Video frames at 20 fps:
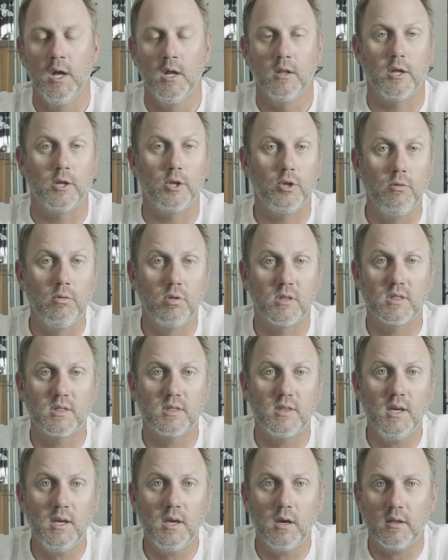Like, you
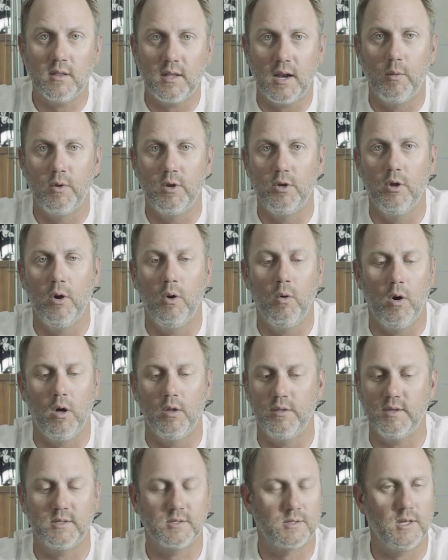think that I would know all
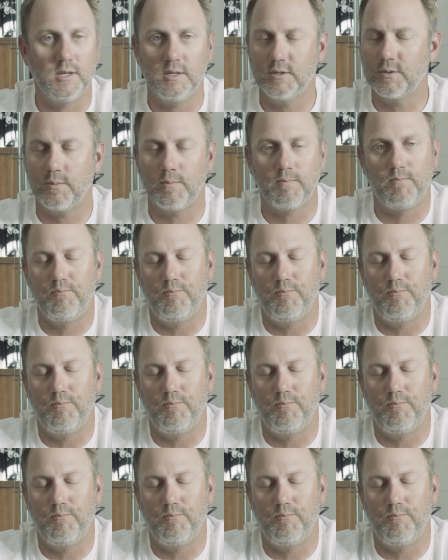these things.